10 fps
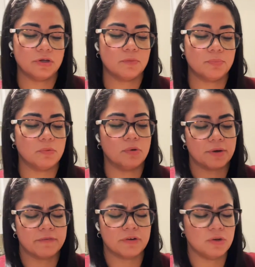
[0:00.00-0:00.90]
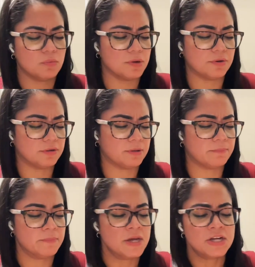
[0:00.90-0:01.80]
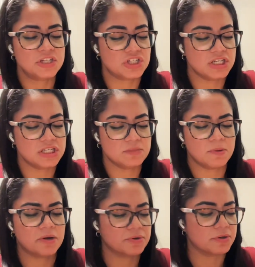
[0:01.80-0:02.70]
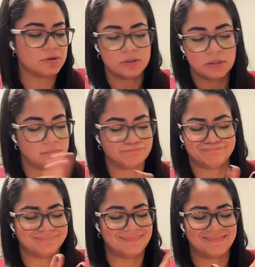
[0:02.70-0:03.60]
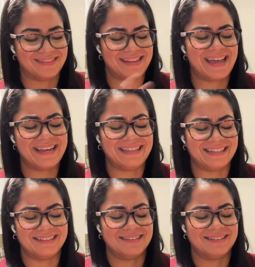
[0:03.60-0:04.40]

can put whatever you want on them. Cheese, butter, anything.